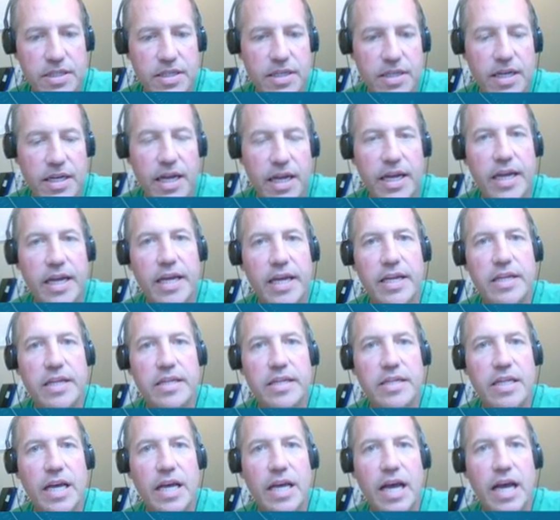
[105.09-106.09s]
and
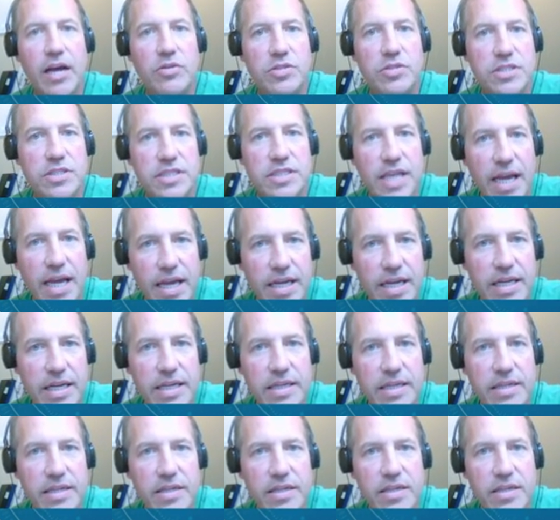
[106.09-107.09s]

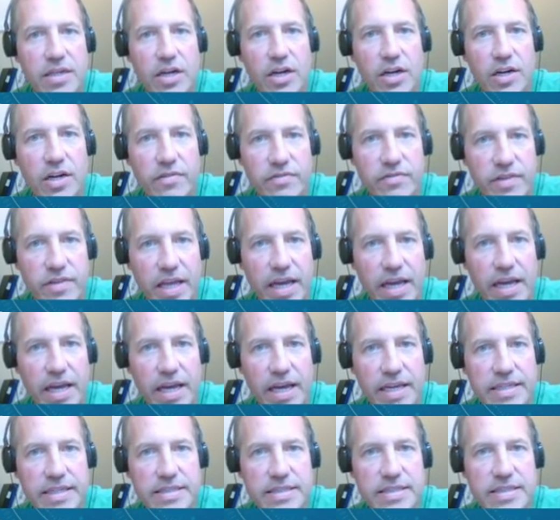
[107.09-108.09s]
outside of
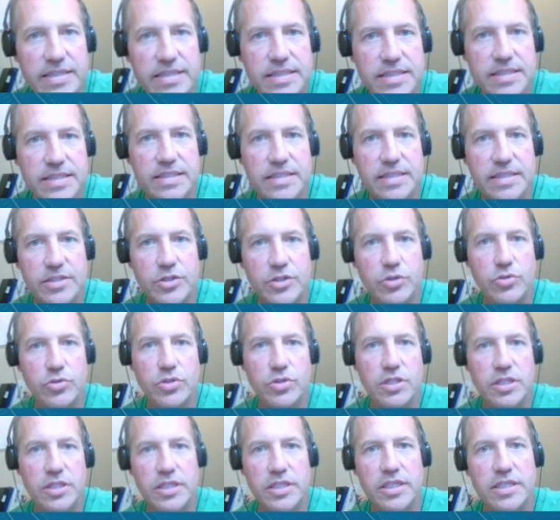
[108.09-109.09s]
that
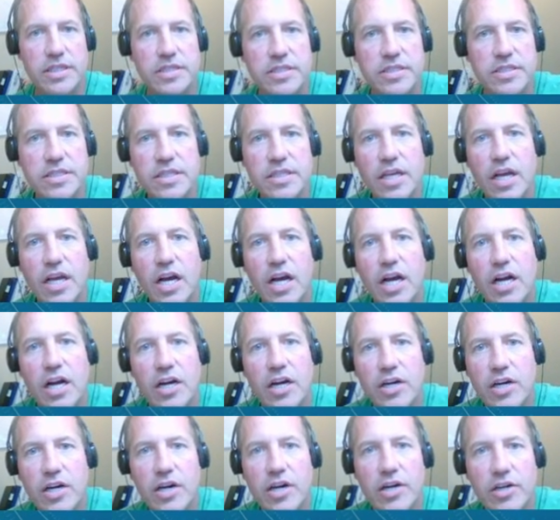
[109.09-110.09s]
nucleus are
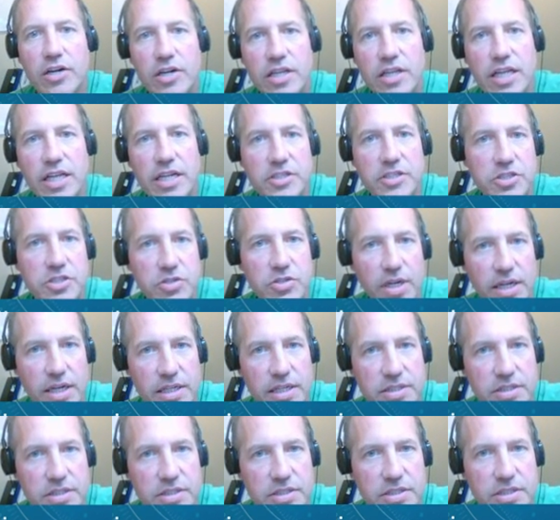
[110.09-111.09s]
our
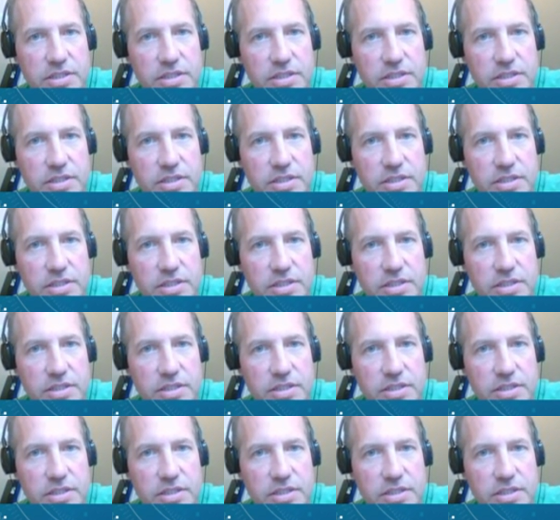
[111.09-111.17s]
electrons